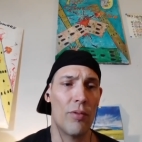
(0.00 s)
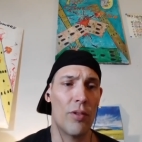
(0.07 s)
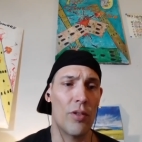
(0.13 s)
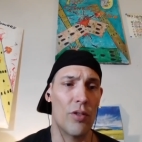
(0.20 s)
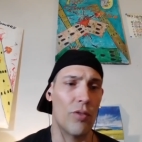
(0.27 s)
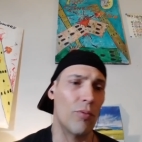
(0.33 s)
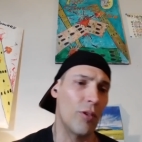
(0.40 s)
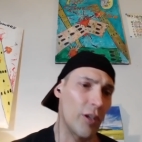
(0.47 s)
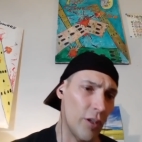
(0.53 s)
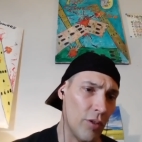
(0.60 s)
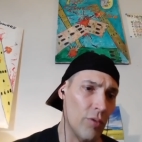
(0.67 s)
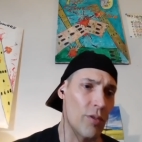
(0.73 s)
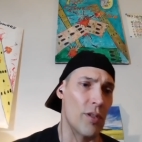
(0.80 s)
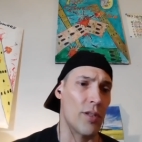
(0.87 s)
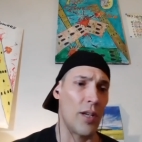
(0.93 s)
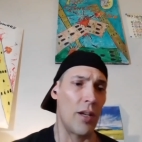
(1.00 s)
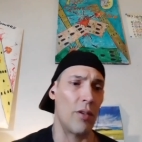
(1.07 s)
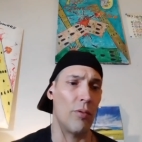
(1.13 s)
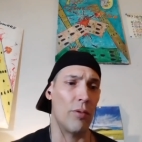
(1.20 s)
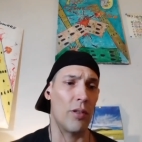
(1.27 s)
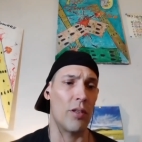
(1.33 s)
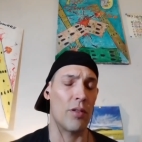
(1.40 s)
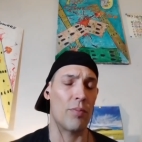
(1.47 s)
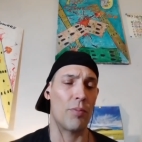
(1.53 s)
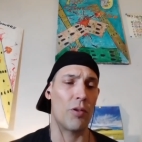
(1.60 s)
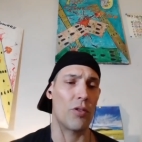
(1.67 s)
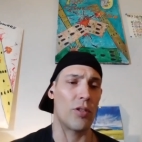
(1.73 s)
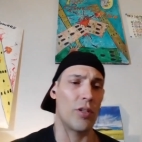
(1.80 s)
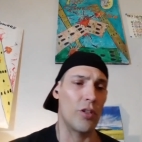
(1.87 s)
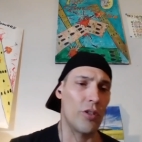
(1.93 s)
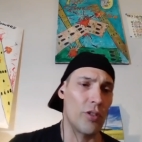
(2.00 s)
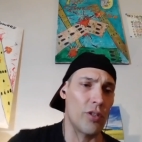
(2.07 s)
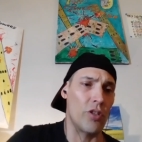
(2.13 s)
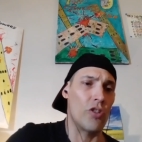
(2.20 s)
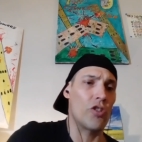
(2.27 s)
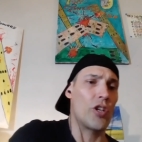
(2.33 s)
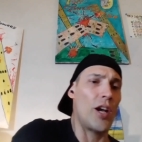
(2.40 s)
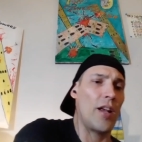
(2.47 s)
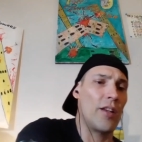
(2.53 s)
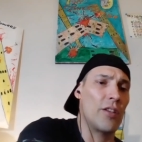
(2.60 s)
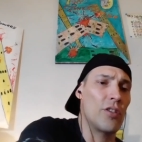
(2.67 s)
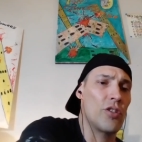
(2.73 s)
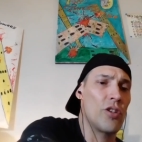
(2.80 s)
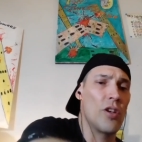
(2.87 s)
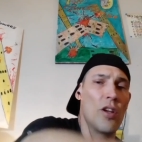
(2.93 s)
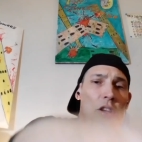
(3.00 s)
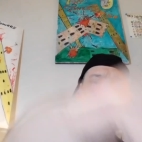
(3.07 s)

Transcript: because you want to close a cycle with this person. Here's your challenge,